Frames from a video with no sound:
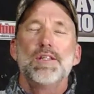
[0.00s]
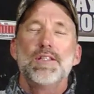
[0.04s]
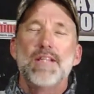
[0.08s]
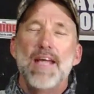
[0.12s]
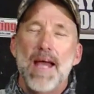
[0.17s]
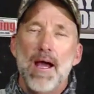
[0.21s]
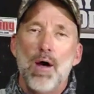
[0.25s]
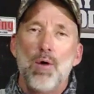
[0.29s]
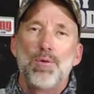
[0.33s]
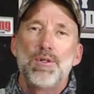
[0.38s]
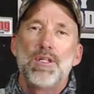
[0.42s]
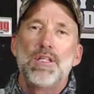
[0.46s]

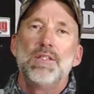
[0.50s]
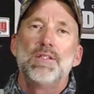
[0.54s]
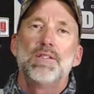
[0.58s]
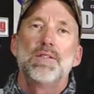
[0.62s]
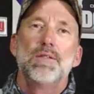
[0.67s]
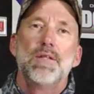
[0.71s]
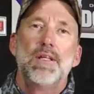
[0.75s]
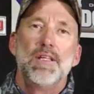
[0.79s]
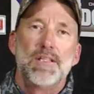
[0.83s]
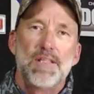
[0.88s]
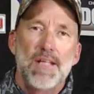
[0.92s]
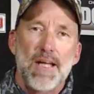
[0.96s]

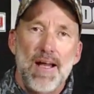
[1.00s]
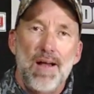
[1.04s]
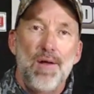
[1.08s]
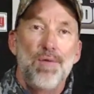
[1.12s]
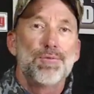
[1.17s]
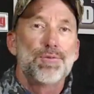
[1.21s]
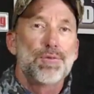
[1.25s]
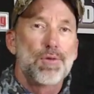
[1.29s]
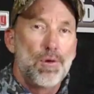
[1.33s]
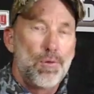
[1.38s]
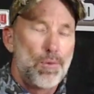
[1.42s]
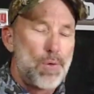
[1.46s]
counties and
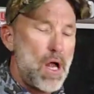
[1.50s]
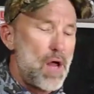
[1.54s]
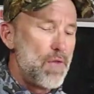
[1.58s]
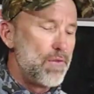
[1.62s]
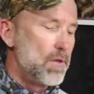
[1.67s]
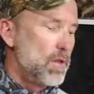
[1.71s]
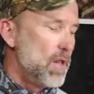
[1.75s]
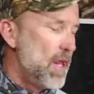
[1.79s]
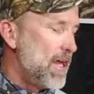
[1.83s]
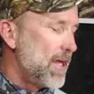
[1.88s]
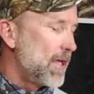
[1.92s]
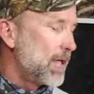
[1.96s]
towns around
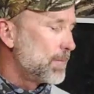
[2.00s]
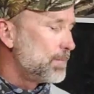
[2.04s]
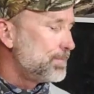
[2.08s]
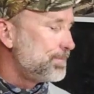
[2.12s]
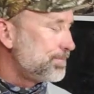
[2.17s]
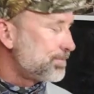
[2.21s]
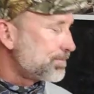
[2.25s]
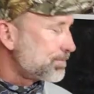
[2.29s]
the lake.